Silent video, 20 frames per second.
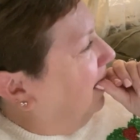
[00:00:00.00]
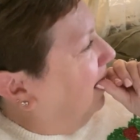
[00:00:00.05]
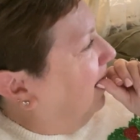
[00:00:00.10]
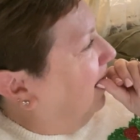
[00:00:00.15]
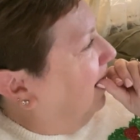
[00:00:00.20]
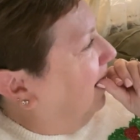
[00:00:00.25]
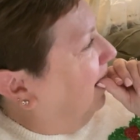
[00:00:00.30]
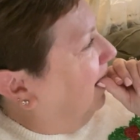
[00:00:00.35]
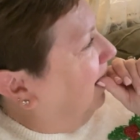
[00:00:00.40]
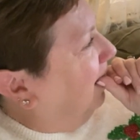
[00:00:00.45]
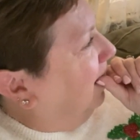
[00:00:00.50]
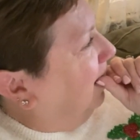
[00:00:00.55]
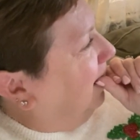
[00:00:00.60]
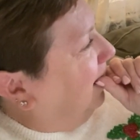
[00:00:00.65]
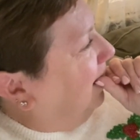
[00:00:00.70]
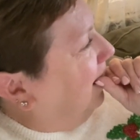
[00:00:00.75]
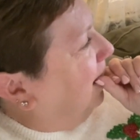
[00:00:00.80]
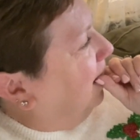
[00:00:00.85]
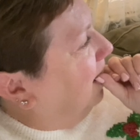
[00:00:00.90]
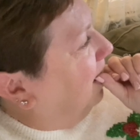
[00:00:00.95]
Oh
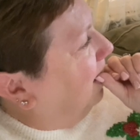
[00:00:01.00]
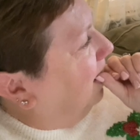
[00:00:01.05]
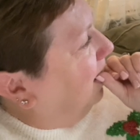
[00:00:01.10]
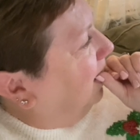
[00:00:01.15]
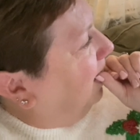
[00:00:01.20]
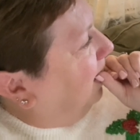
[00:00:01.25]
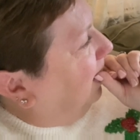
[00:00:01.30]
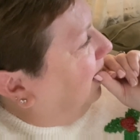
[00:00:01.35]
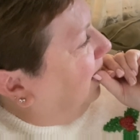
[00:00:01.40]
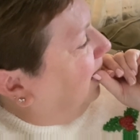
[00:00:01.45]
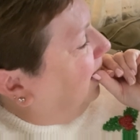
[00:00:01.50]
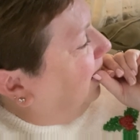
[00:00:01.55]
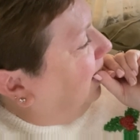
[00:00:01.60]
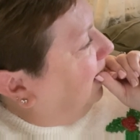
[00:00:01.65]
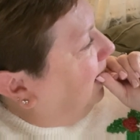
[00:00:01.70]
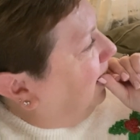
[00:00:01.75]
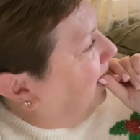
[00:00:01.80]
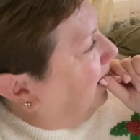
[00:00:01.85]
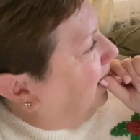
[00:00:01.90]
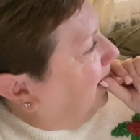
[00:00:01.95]
dear.
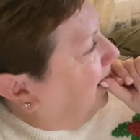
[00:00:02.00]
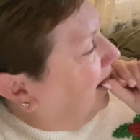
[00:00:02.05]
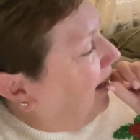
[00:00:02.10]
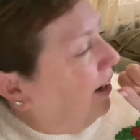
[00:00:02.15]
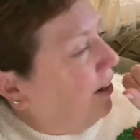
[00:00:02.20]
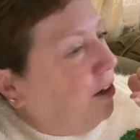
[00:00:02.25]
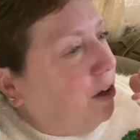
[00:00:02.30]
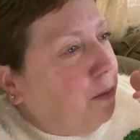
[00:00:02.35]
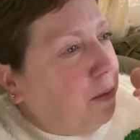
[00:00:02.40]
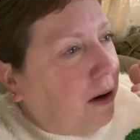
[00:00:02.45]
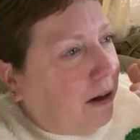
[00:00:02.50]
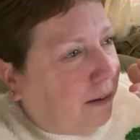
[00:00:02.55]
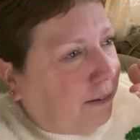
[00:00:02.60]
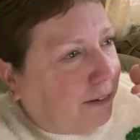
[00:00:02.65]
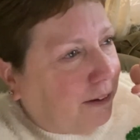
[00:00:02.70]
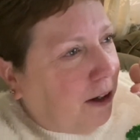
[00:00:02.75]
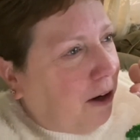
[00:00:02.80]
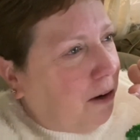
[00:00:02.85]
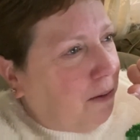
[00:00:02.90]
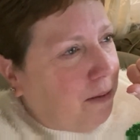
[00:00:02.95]
I knew where I was
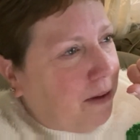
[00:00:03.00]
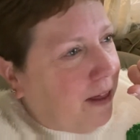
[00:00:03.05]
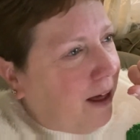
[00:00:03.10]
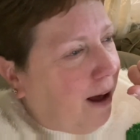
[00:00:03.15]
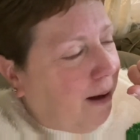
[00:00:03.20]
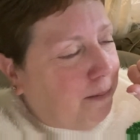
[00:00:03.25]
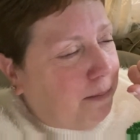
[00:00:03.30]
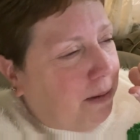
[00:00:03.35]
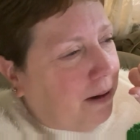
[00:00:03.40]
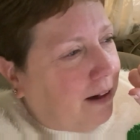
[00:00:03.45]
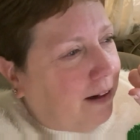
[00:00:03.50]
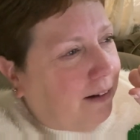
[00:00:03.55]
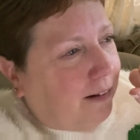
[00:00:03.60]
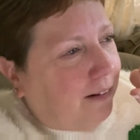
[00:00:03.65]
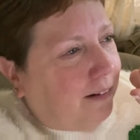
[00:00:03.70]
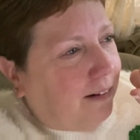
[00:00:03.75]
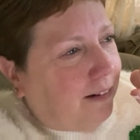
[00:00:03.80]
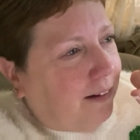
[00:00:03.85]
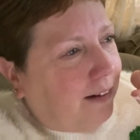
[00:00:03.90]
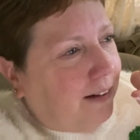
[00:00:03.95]
going with that, but
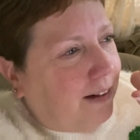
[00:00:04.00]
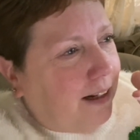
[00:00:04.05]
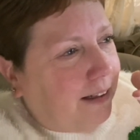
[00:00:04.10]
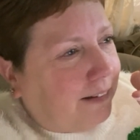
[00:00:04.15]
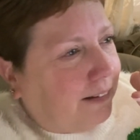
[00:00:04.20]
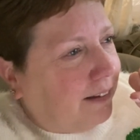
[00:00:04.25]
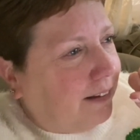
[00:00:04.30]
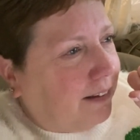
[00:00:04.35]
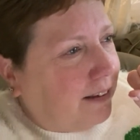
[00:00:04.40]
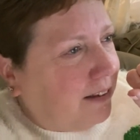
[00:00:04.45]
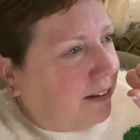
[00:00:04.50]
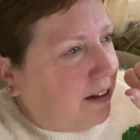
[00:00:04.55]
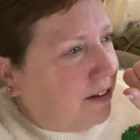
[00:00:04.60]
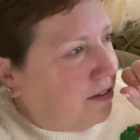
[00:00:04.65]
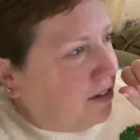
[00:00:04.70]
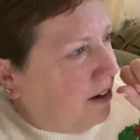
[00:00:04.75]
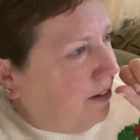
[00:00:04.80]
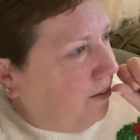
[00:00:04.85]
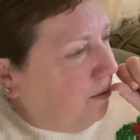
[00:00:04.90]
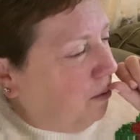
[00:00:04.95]
in essence, it
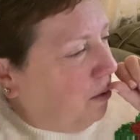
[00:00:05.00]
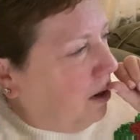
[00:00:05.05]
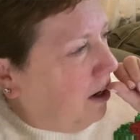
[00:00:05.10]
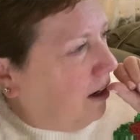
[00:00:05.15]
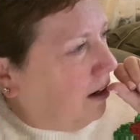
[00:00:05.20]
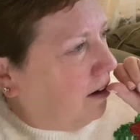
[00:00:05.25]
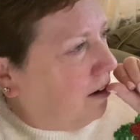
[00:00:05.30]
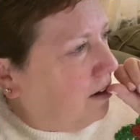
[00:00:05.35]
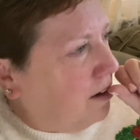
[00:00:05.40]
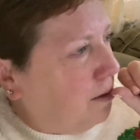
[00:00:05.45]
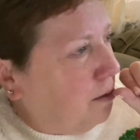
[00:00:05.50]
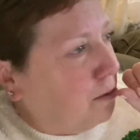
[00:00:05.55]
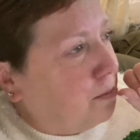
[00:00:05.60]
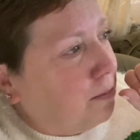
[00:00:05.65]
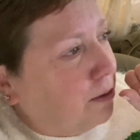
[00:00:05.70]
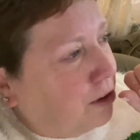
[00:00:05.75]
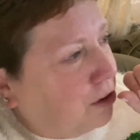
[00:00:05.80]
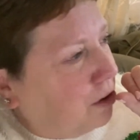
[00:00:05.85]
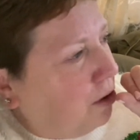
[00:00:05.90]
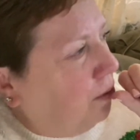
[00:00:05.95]
doesn't even work because it was
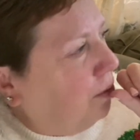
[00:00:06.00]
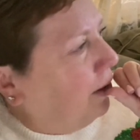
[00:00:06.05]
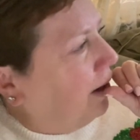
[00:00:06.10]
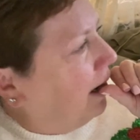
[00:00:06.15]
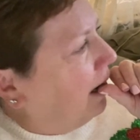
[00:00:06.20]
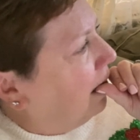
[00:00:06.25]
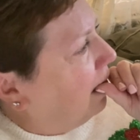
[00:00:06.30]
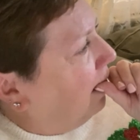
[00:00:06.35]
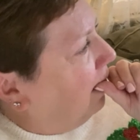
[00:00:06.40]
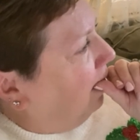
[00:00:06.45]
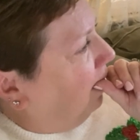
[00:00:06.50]
my shoulder.